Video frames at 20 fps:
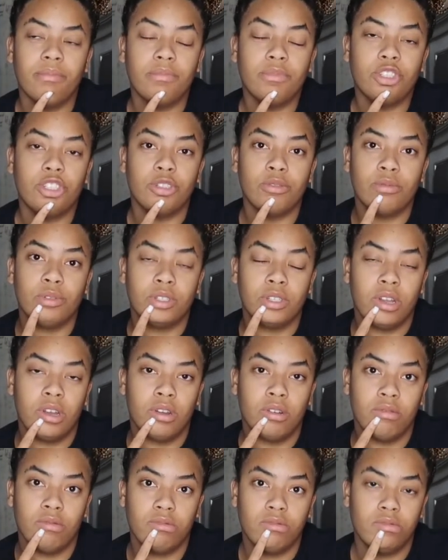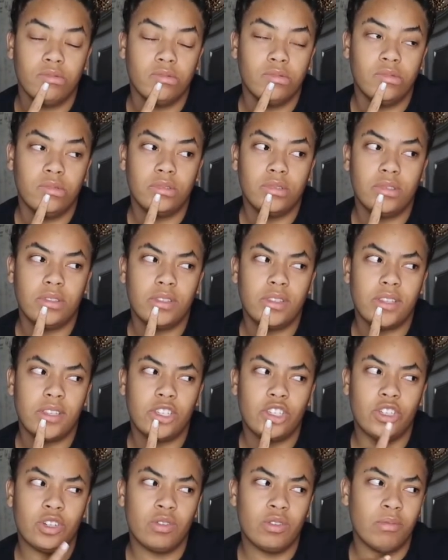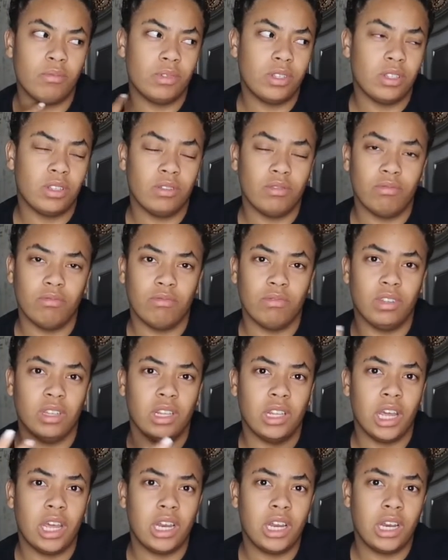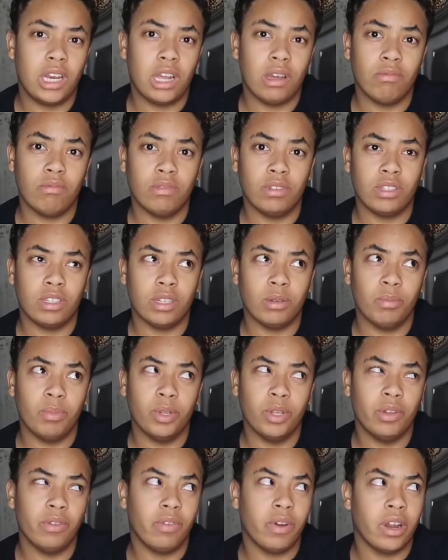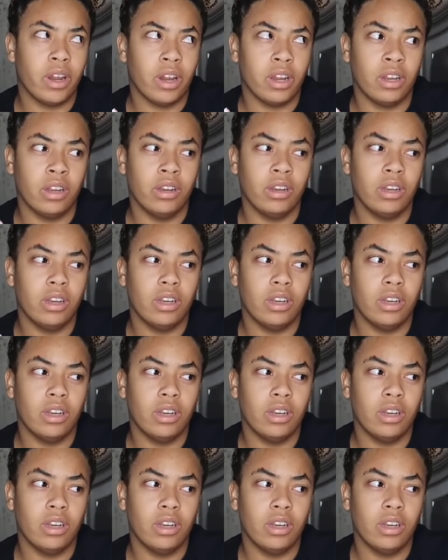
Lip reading: she was gonna show them to the lady that was above her